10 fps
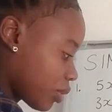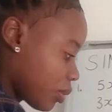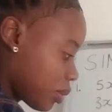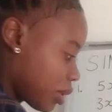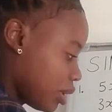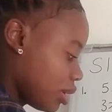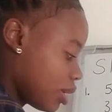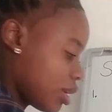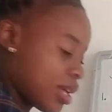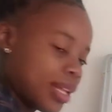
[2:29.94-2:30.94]
okay?
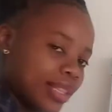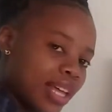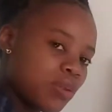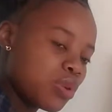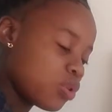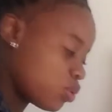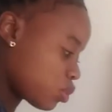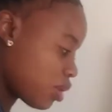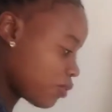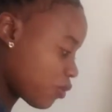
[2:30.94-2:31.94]
Then we will
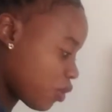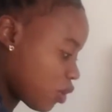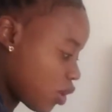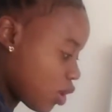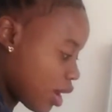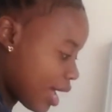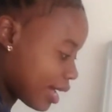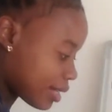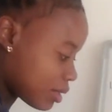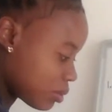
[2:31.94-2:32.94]
solve for
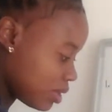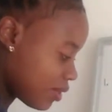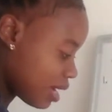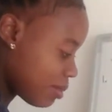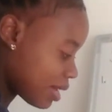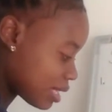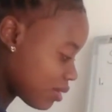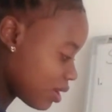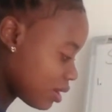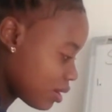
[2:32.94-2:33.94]
x. We divide by
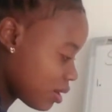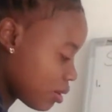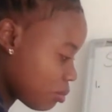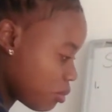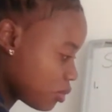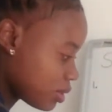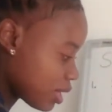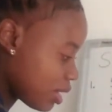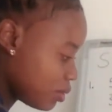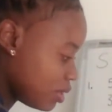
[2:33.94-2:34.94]
7 both
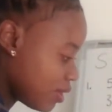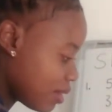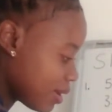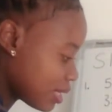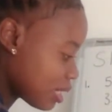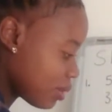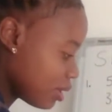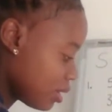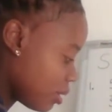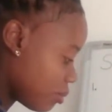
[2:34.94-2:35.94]
sides, we divide by
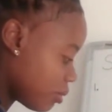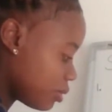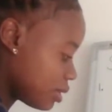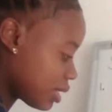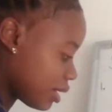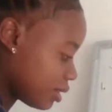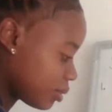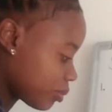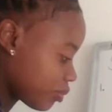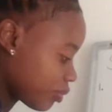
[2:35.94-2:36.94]
7 both sides.
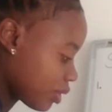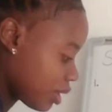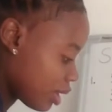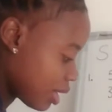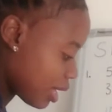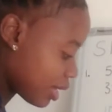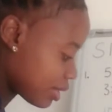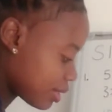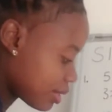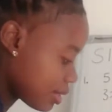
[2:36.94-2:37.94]

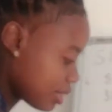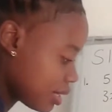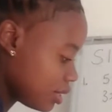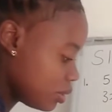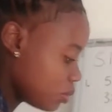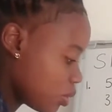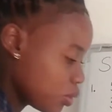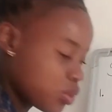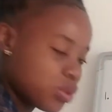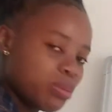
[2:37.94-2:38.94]
X is
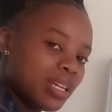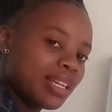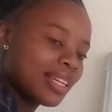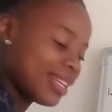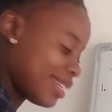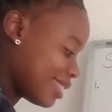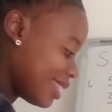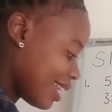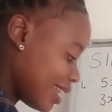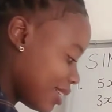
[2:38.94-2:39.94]
going to be
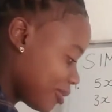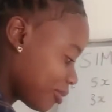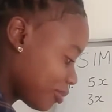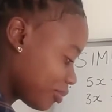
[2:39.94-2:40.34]
3.